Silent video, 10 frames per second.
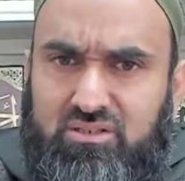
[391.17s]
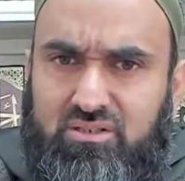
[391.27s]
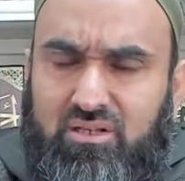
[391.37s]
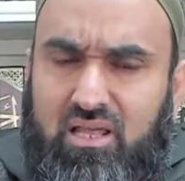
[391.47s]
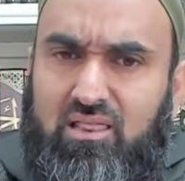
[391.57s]

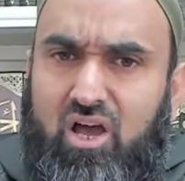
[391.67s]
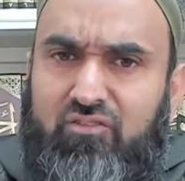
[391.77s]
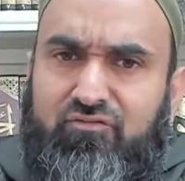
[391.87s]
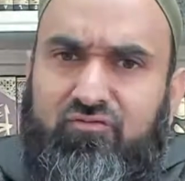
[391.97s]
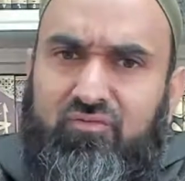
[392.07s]
and life,
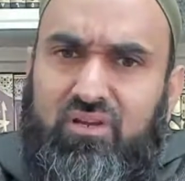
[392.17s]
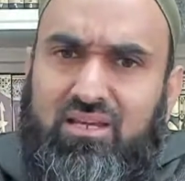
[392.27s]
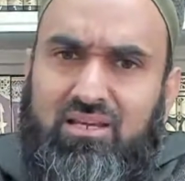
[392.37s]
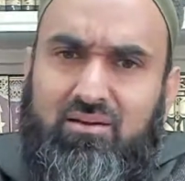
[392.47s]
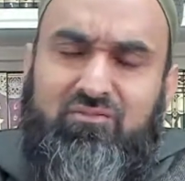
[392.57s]

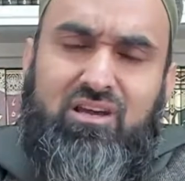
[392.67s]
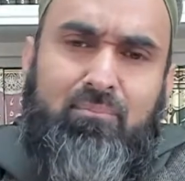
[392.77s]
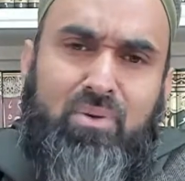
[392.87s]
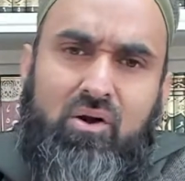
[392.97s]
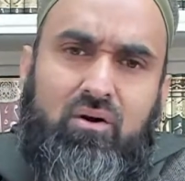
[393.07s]
giving a
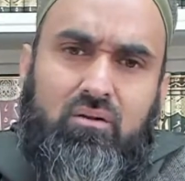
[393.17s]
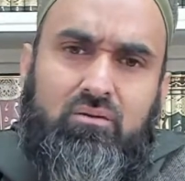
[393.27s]
parable,